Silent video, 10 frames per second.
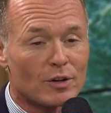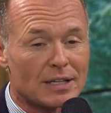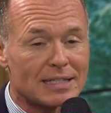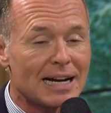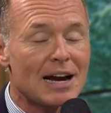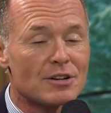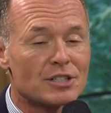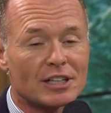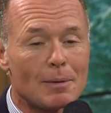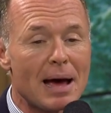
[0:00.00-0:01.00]
desires
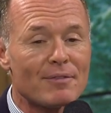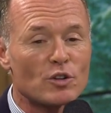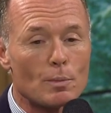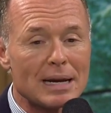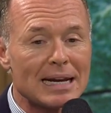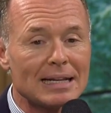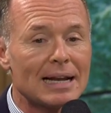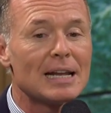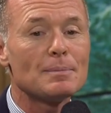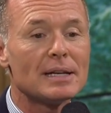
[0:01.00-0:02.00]
to come after me,
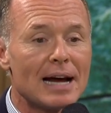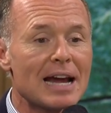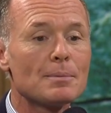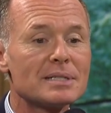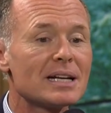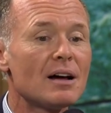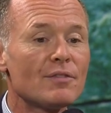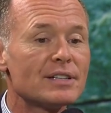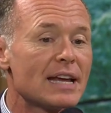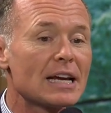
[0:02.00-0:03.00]
let him deny himself
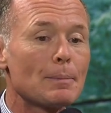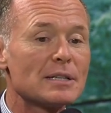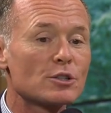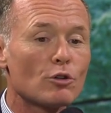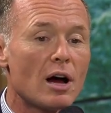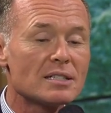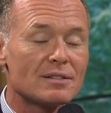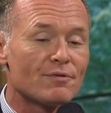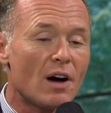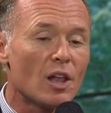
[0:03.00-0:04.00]
and take up his cross
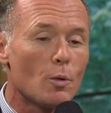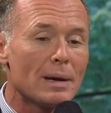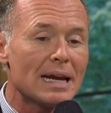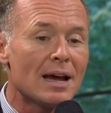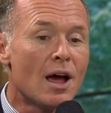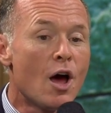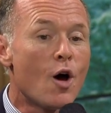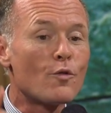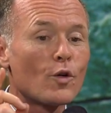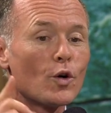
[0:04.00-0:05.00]
and follow me.
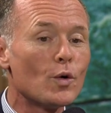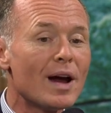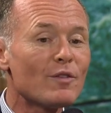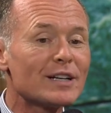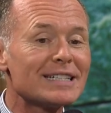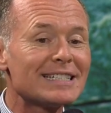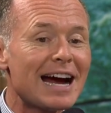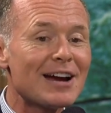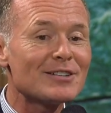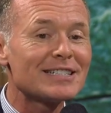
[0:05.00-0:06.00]
For whoever
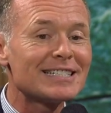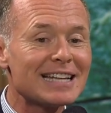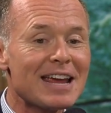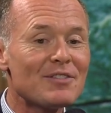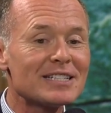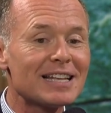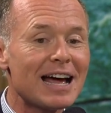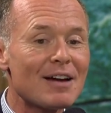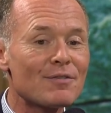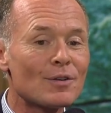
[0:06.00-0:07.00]
desires to save his
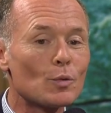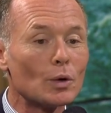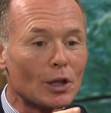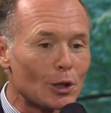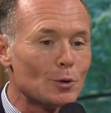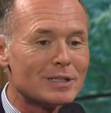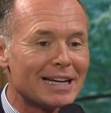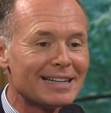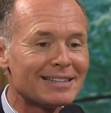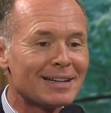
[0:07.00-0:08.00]
life will lose
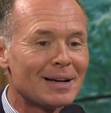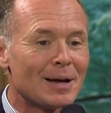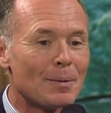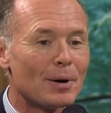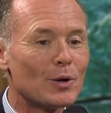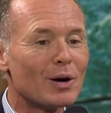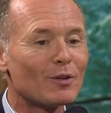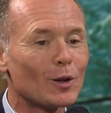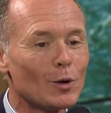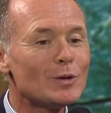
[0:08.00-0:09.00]
it, but
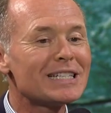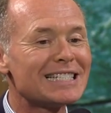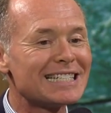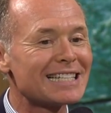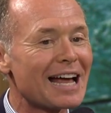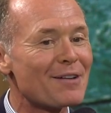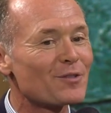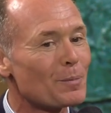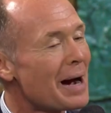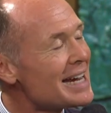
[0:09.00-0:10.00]
whoever loses his life
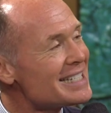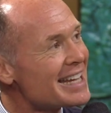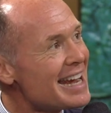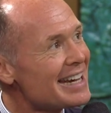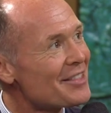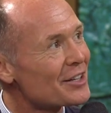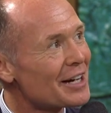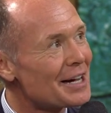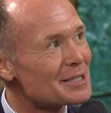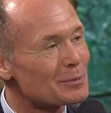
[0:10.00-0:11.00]
for my sake and the
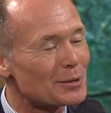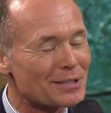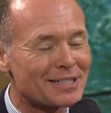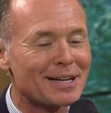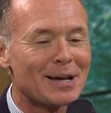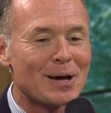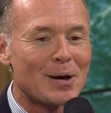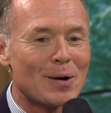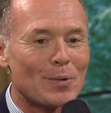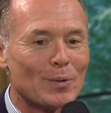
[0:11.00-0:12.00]
gospel's
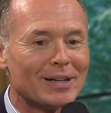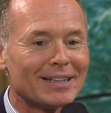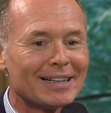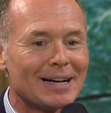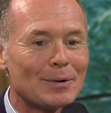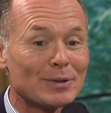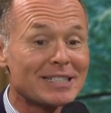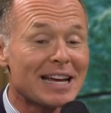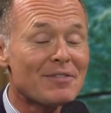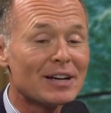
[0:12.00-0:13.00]
will uh, will
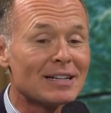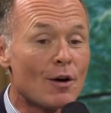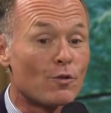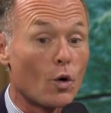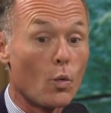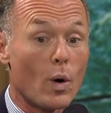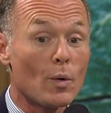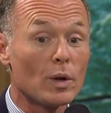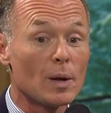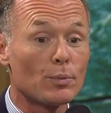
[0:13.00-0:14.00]
save it. For what
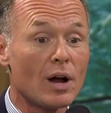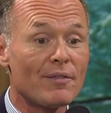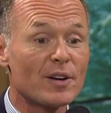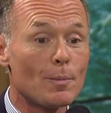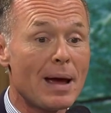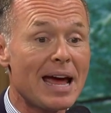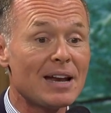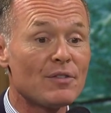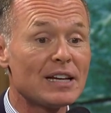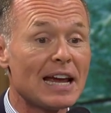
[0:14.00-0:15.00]
will it profit a man
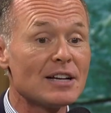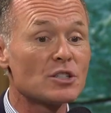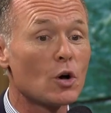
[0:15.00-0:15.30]
if he gains the